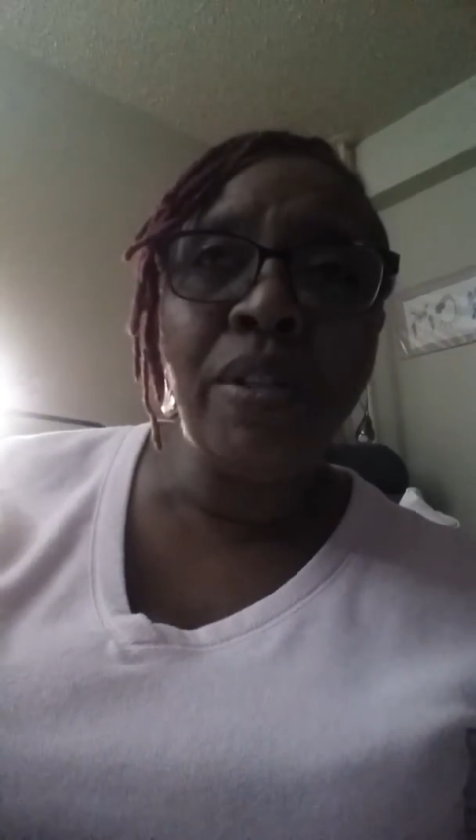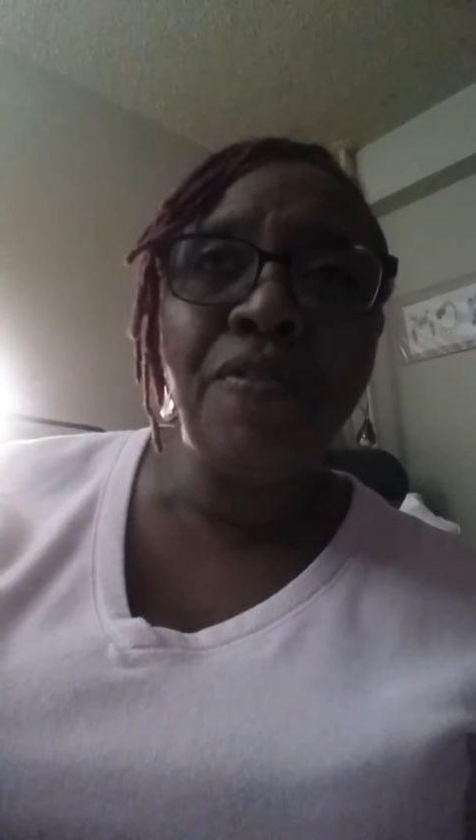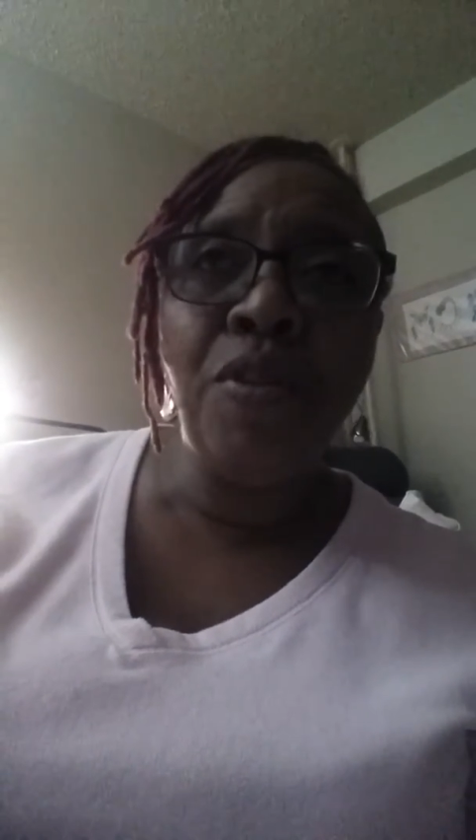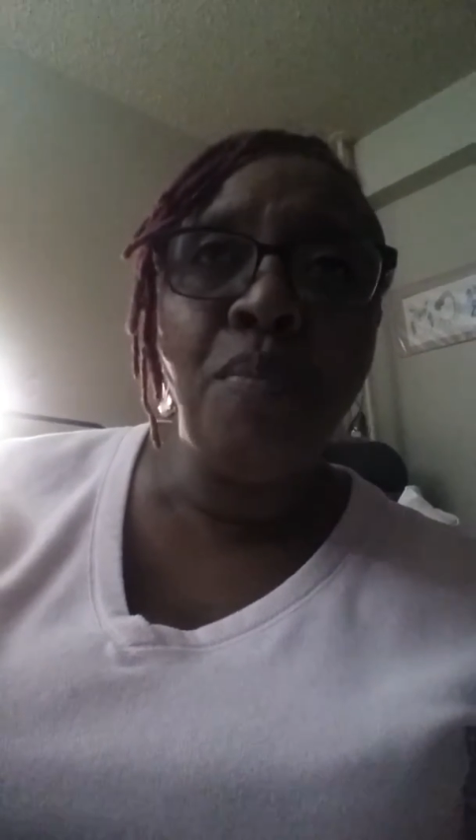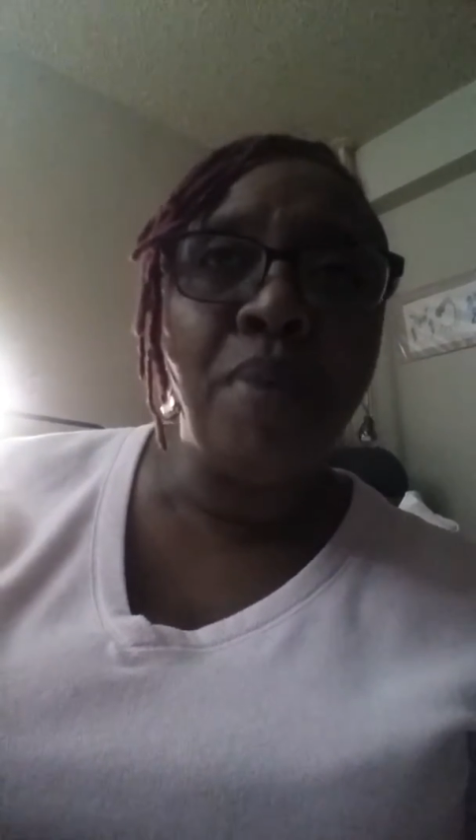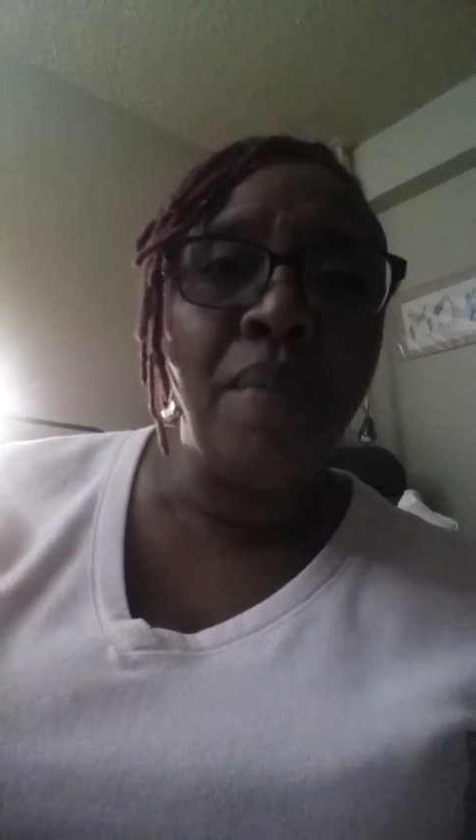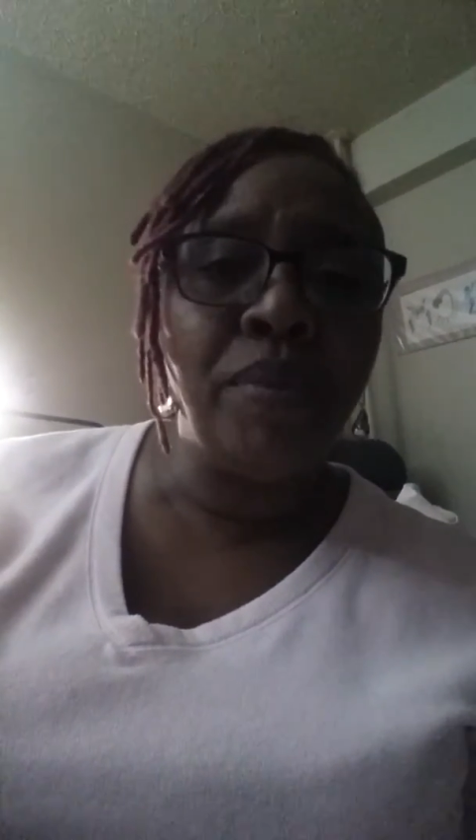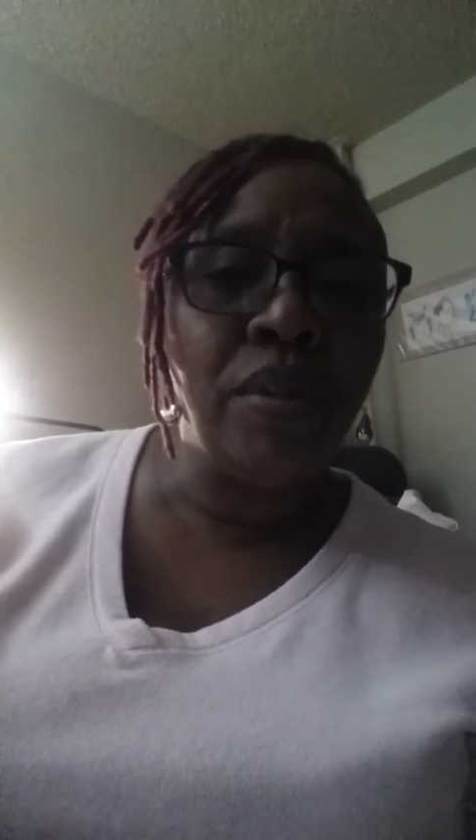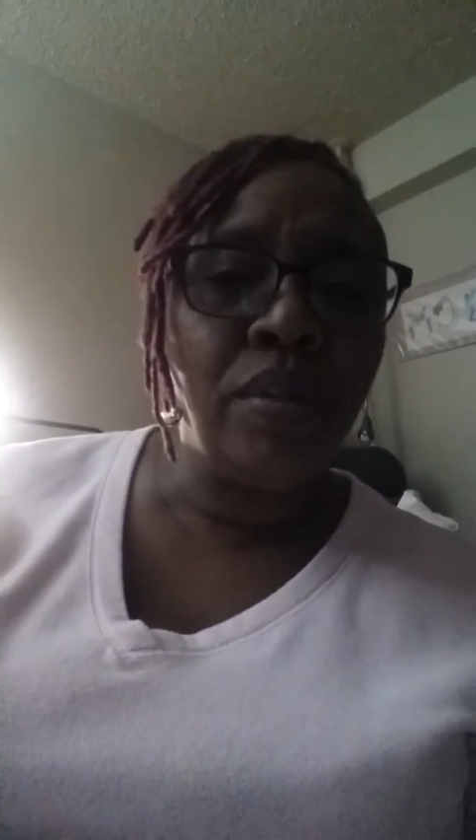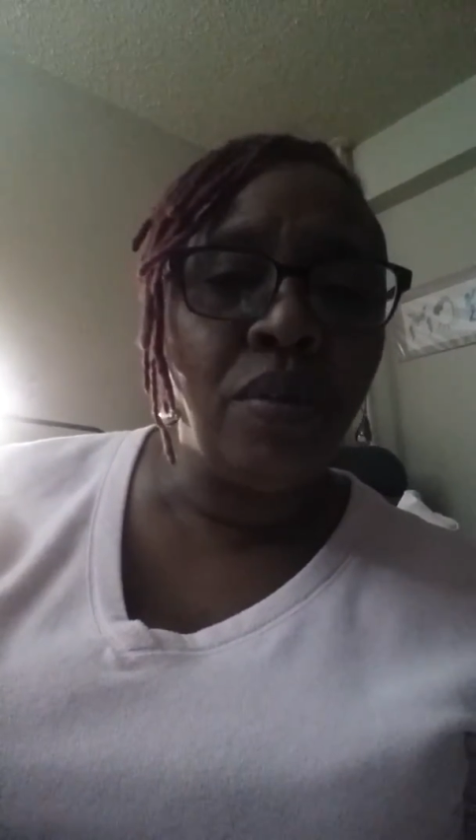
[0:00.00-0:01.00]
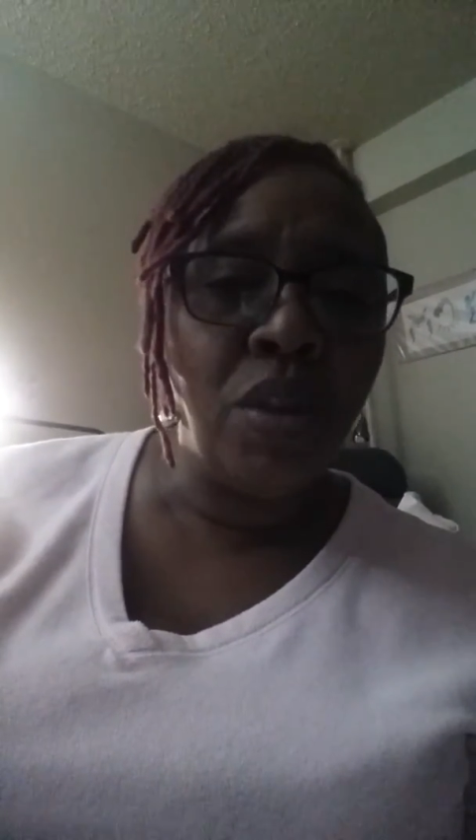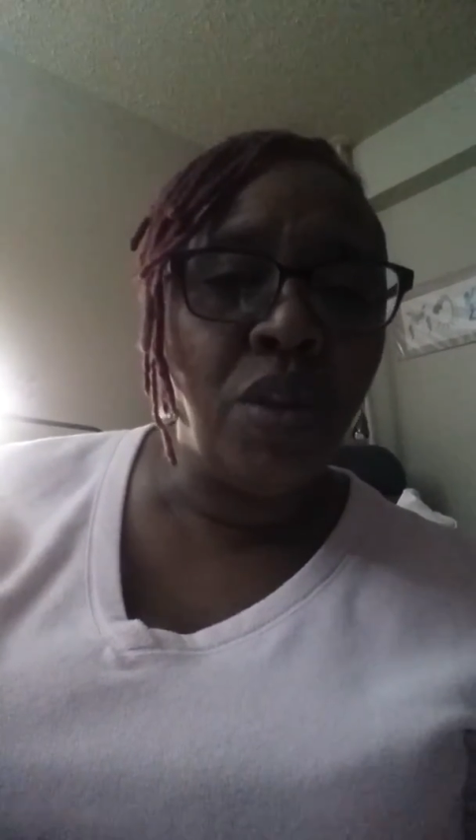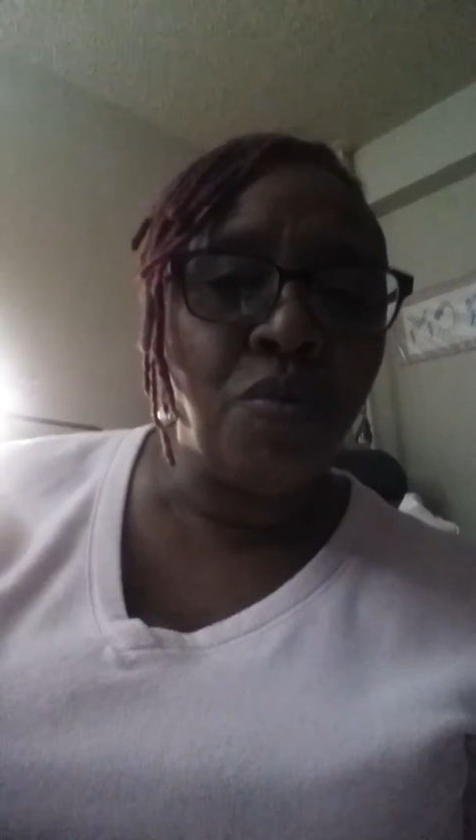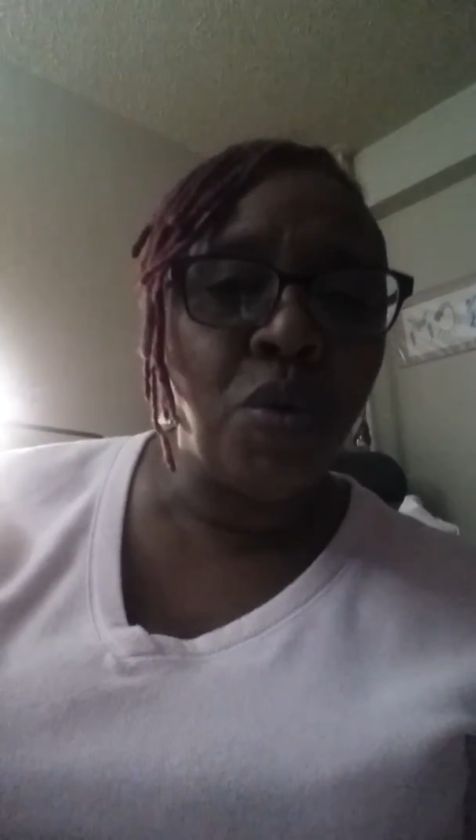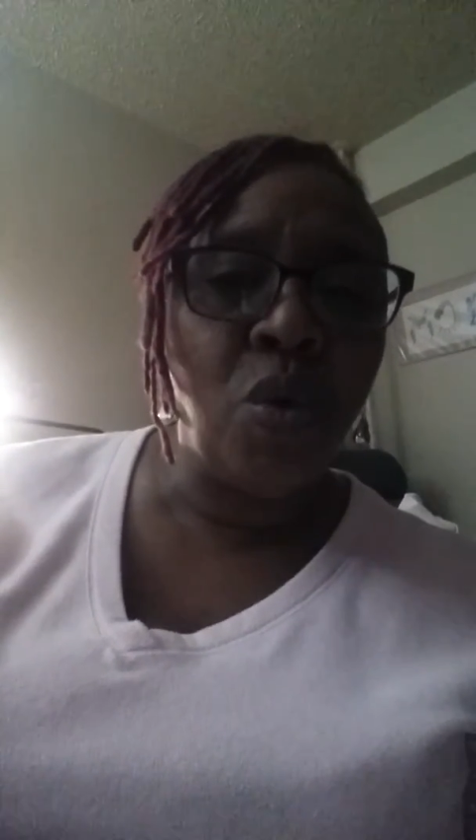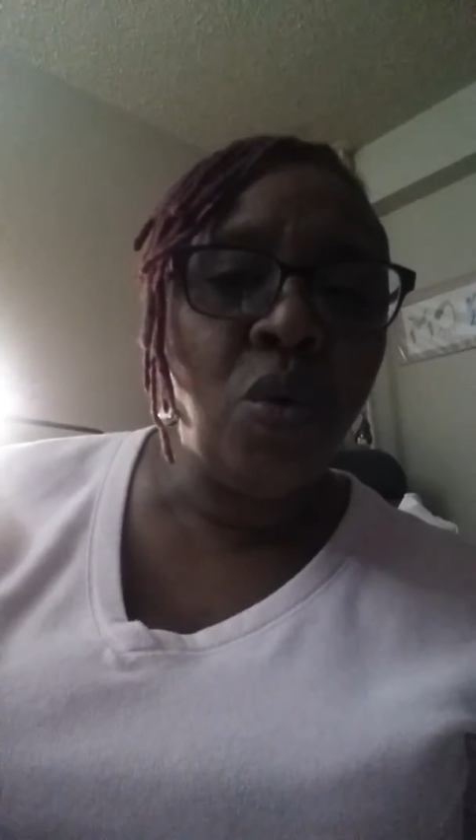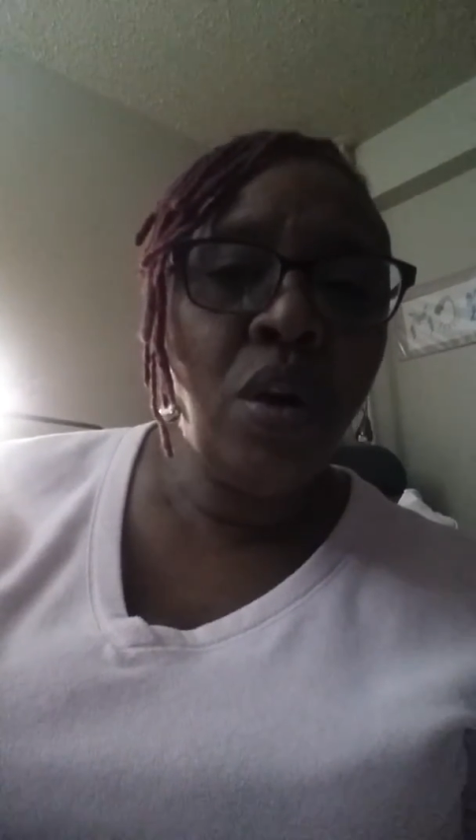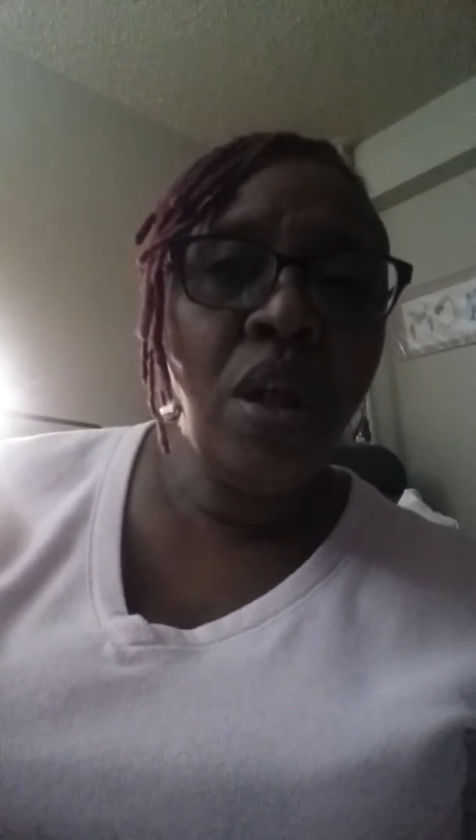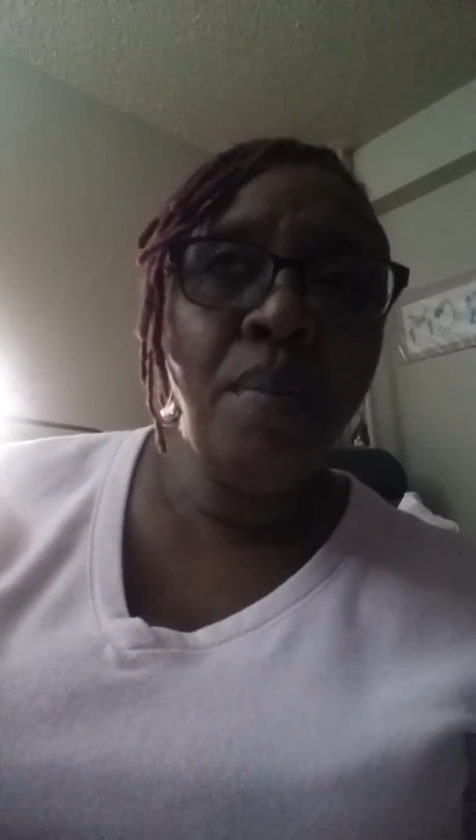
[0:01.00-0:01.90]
was a few bumps in the road,